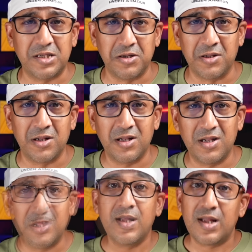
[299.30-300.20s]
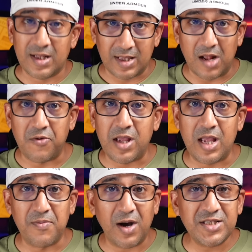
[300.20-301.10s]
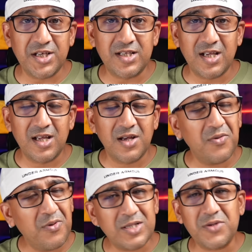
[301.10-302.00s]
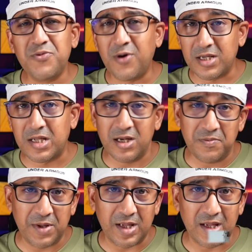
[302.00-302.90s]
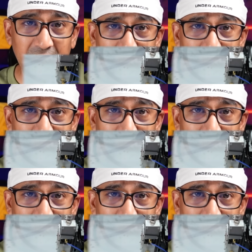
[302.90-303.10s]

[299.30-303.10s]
tool. They reimagined what one could be.